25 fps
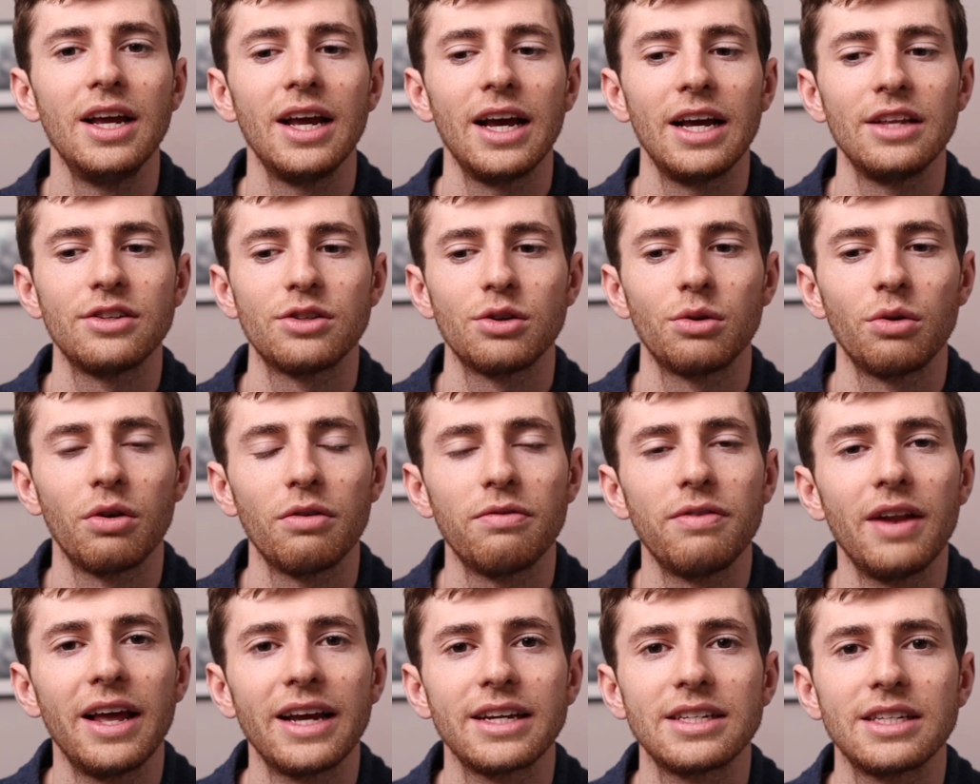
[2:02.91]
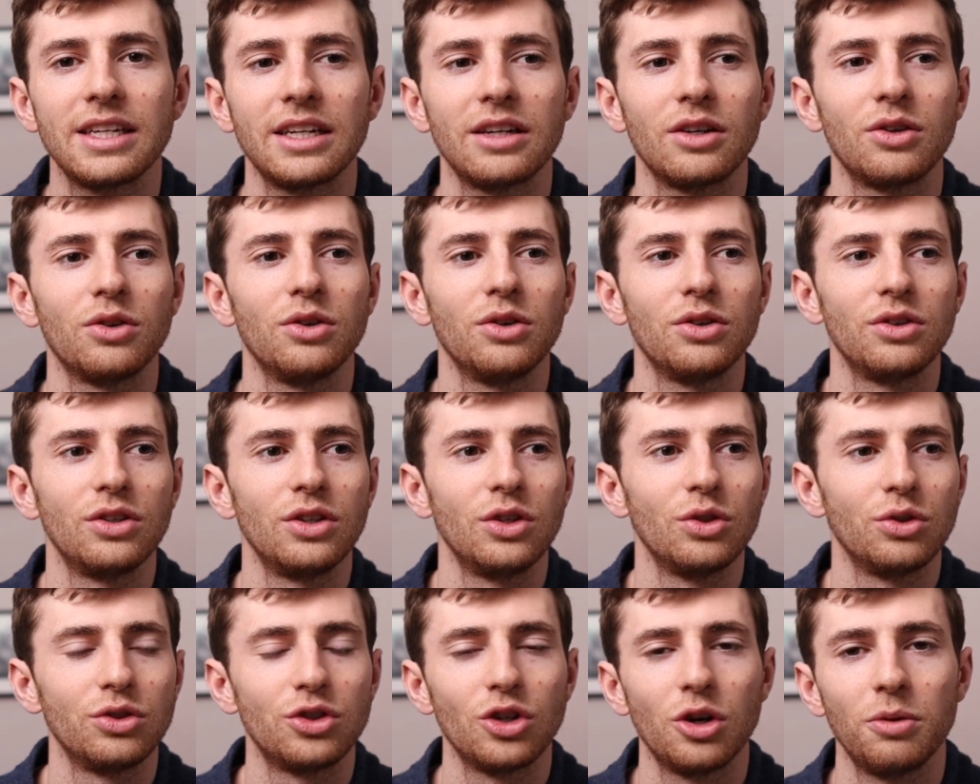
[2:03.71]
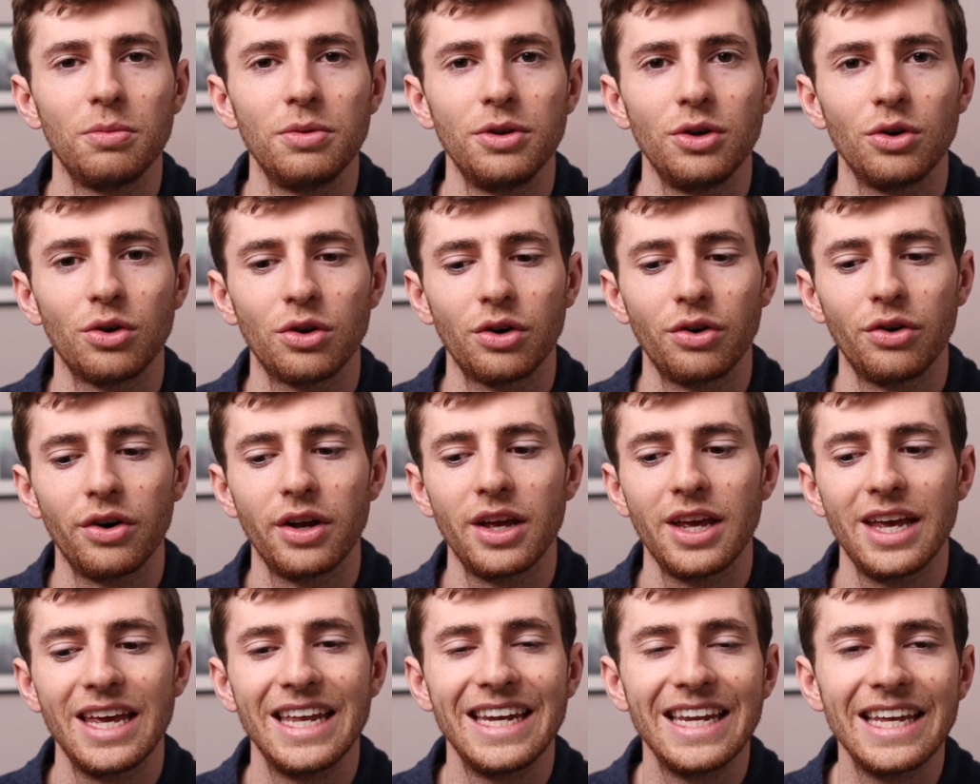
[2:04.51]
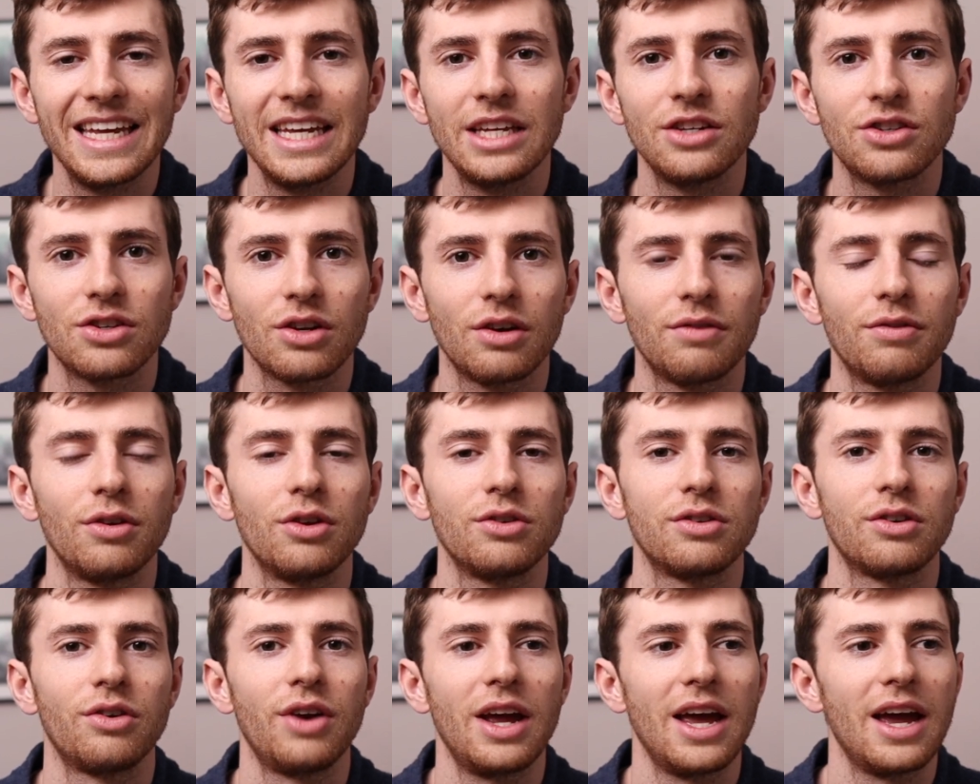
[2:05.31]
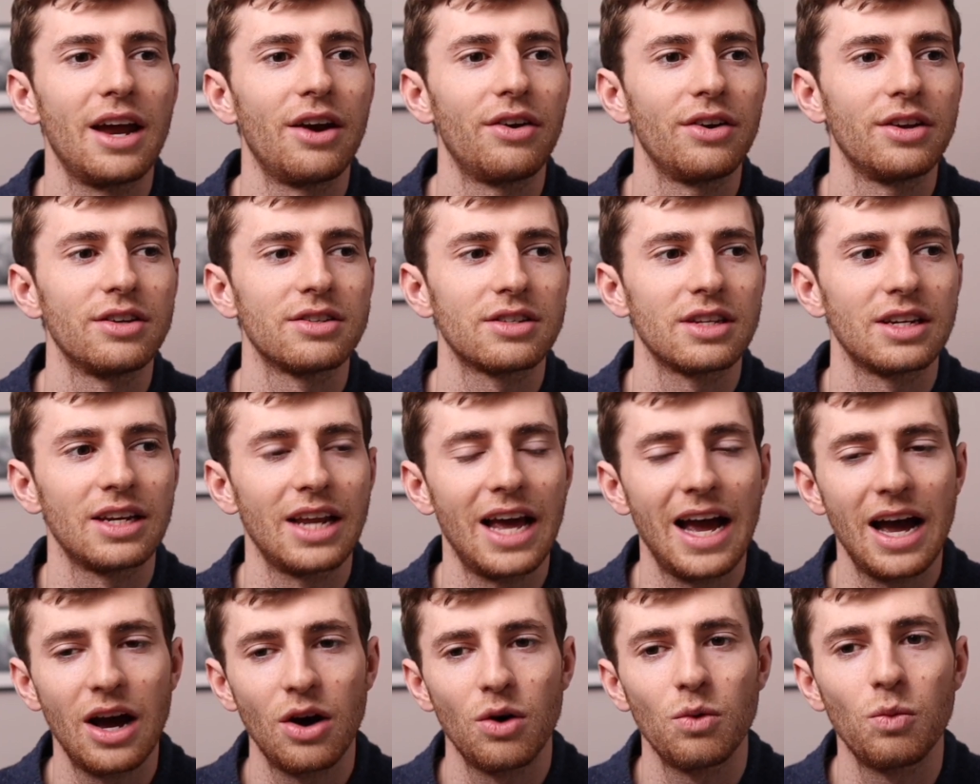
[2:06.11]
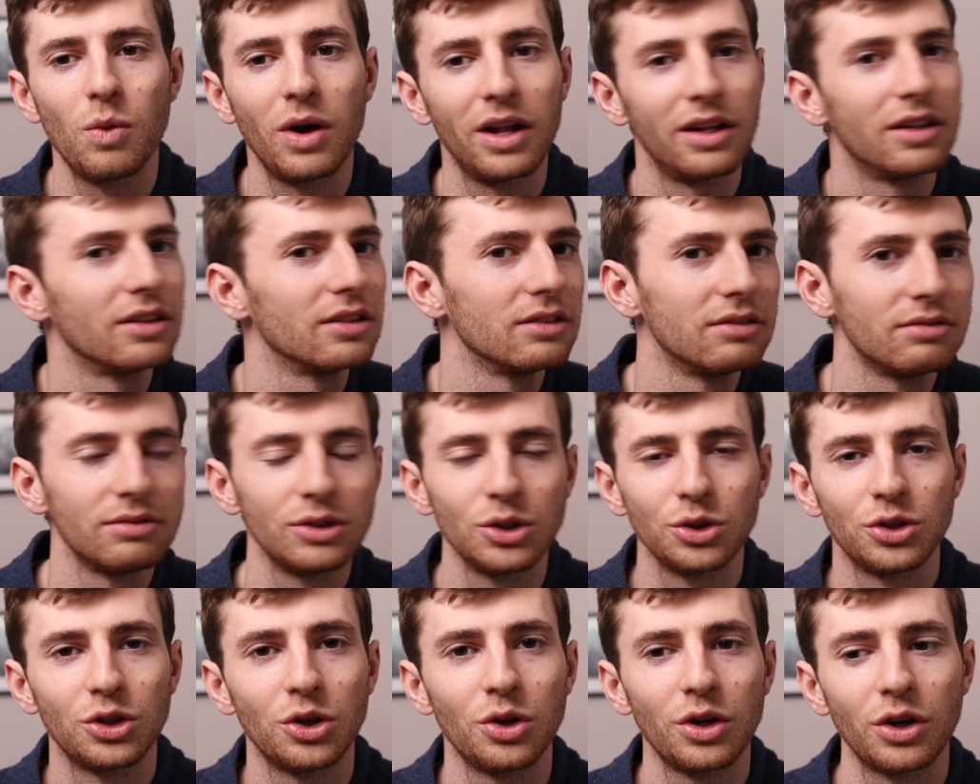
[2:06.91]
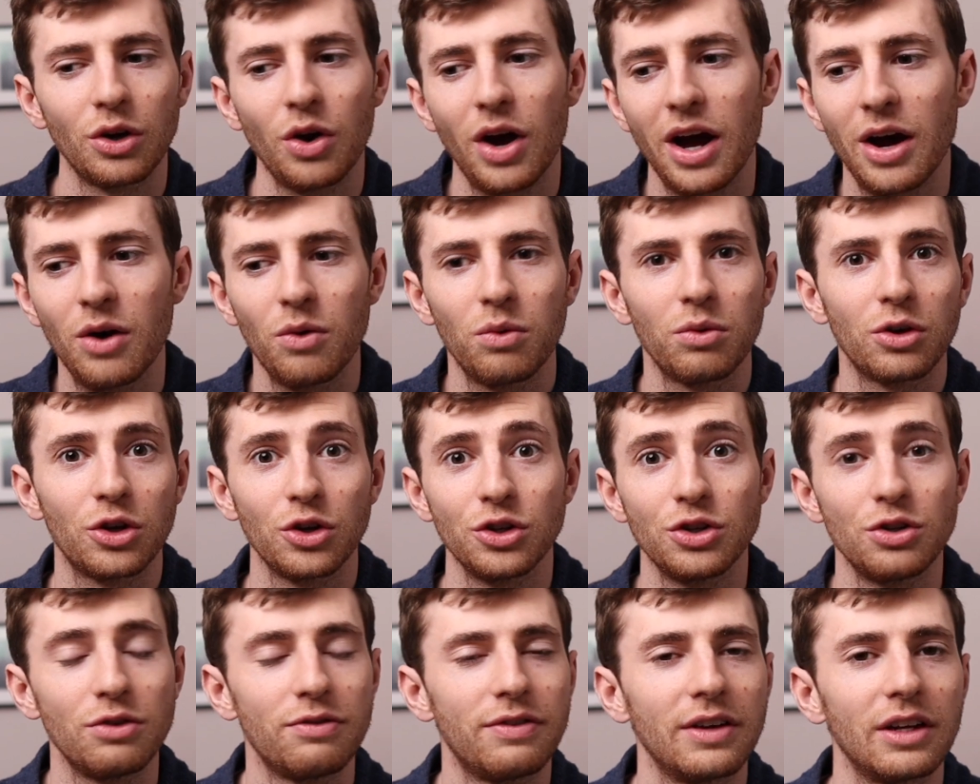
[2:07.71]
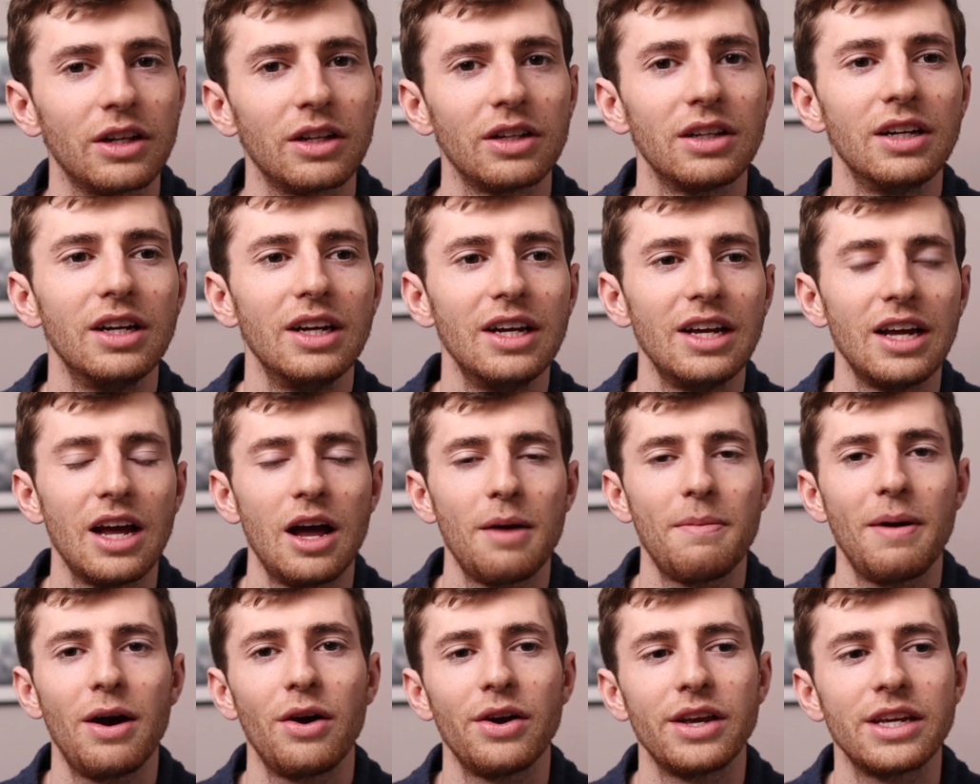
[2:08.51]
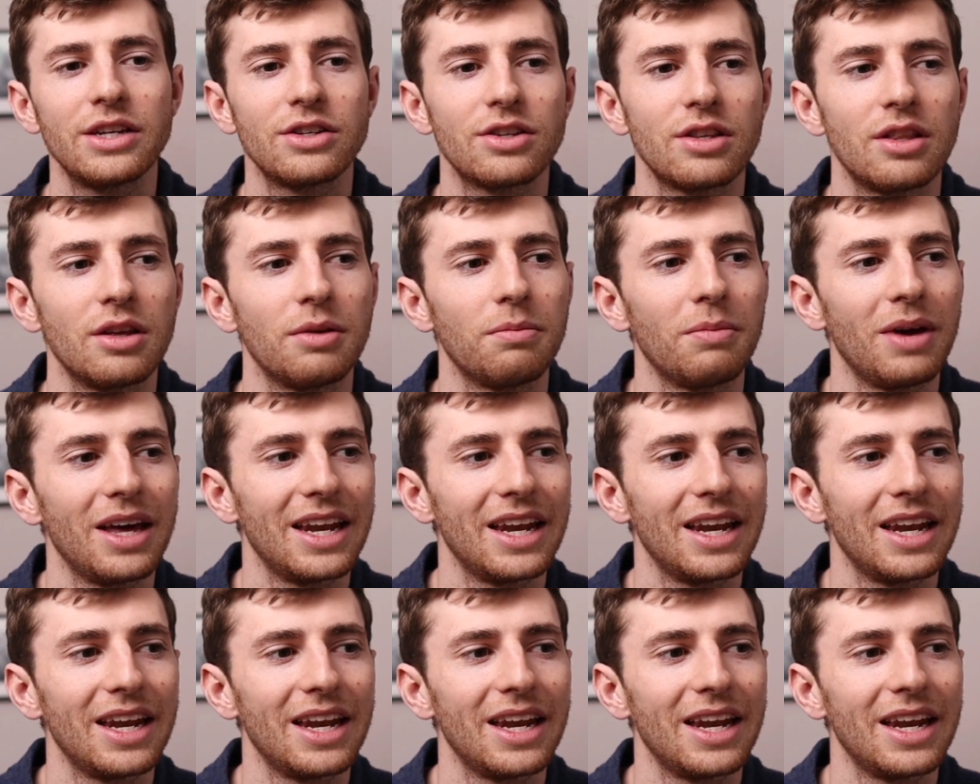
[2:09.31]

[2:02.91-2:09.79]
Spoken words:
And so reflecting on your job and your career in each of those areas and how well you're doing, or how good you feel about each of them.